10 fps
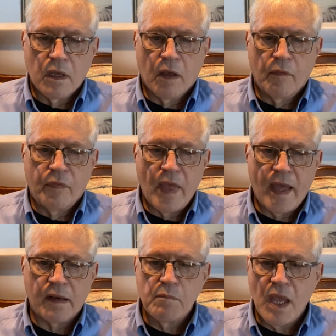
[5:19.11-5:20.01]
of
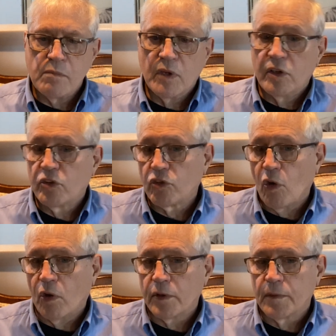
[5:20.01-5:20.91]
that amendment is
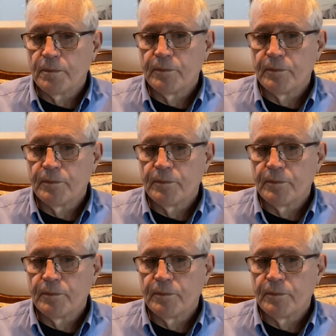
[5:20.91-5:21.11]
sought.